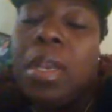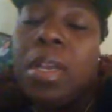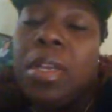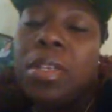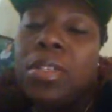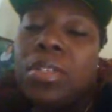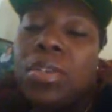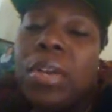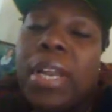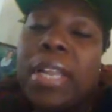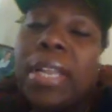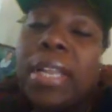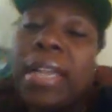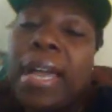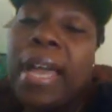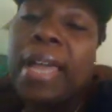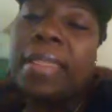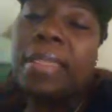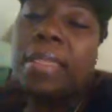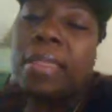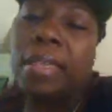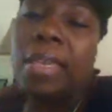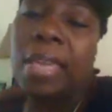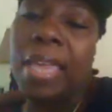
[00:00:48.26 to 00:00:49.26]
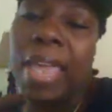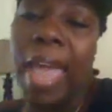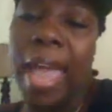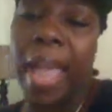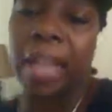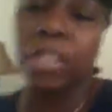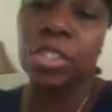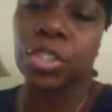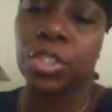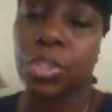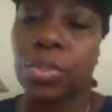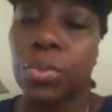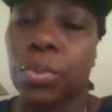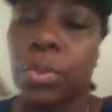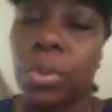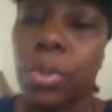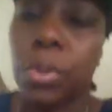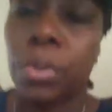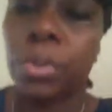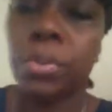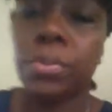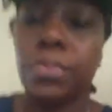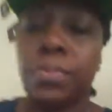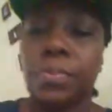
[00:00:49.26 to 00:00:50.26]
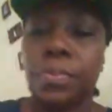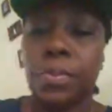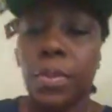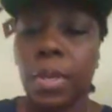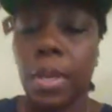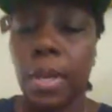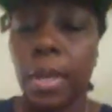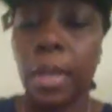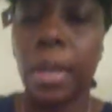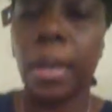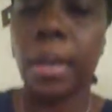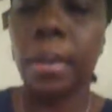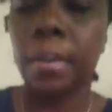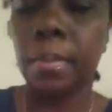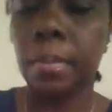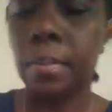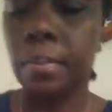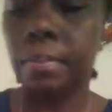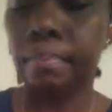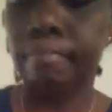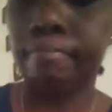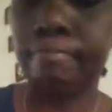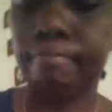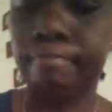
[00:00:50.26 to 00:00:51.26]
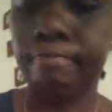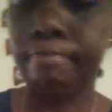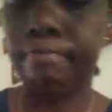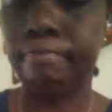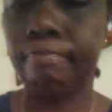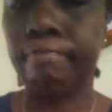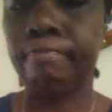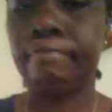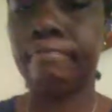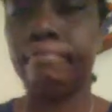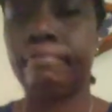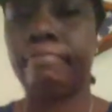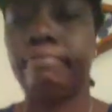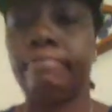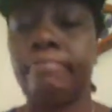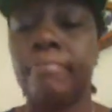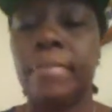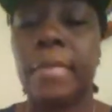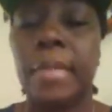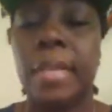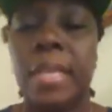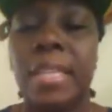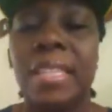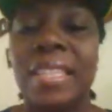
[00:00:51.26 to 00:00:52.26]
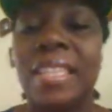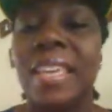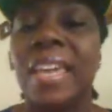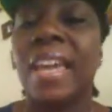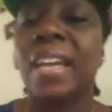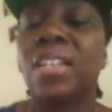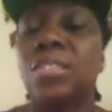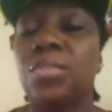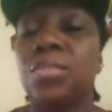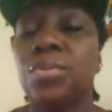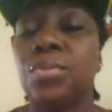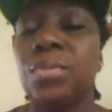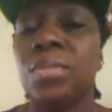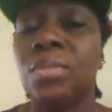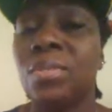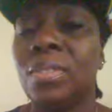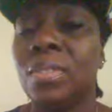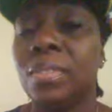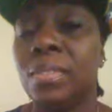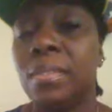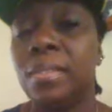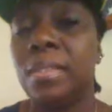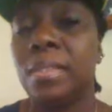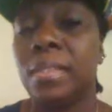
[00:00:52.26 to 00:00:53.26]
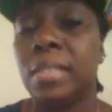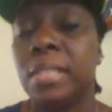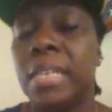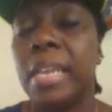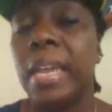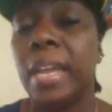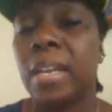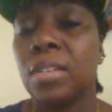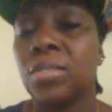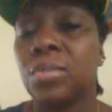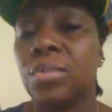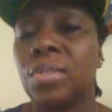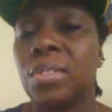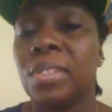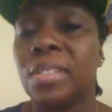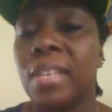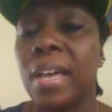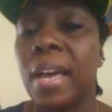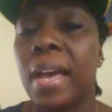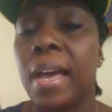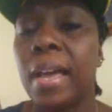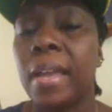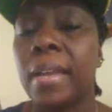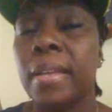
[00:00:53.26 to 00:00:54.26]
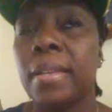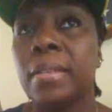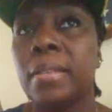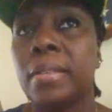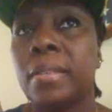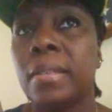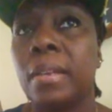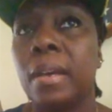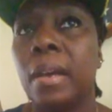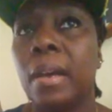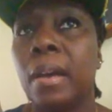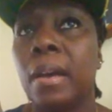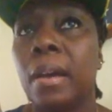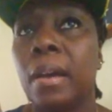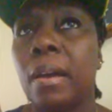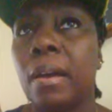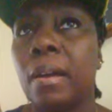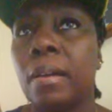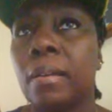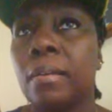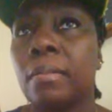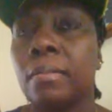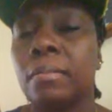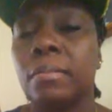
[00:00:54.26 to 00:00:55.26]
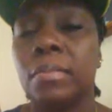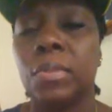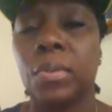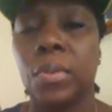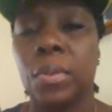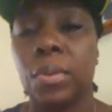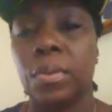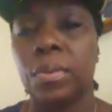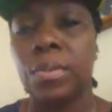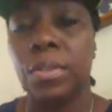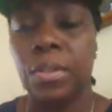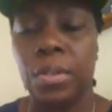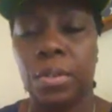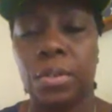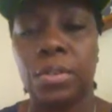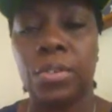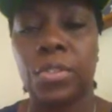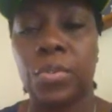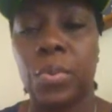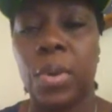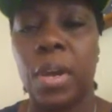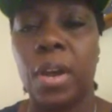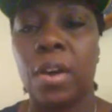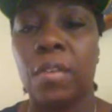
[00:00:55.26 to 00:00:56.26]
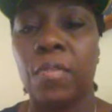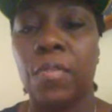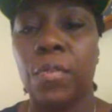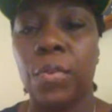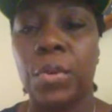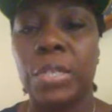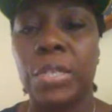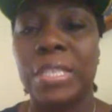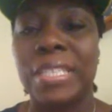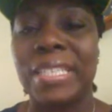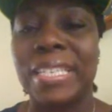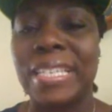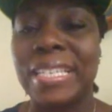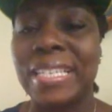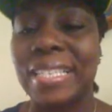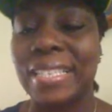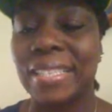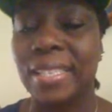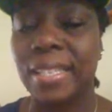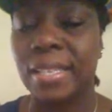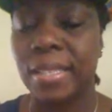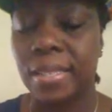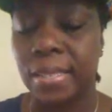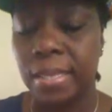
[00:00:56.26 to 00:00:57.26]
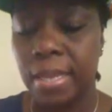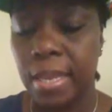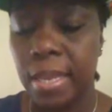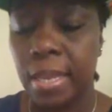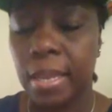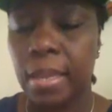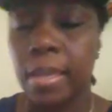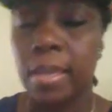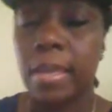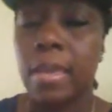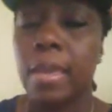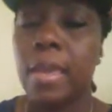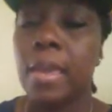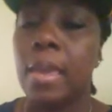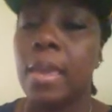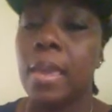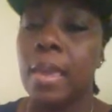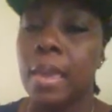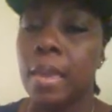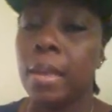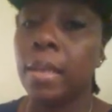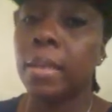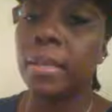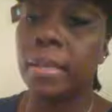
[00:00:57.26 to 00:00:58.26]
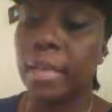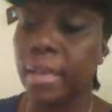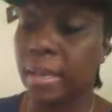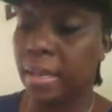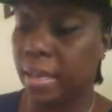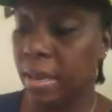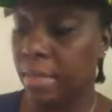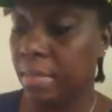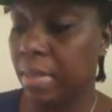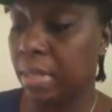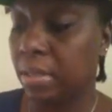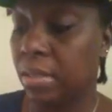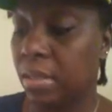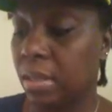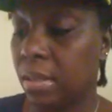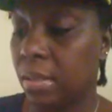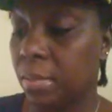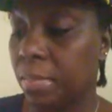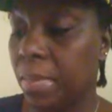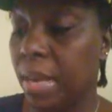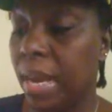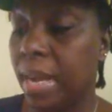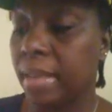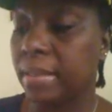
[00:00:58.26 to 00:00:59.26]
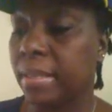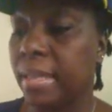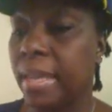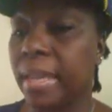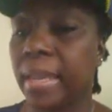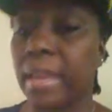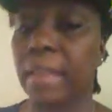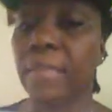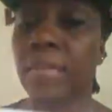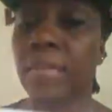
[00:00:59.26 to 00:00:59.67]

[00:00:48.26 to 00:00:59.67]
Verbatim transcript: So I got the actual, um, the actual, the actual size, uh, the you know 12 14 16 and it did come into the box like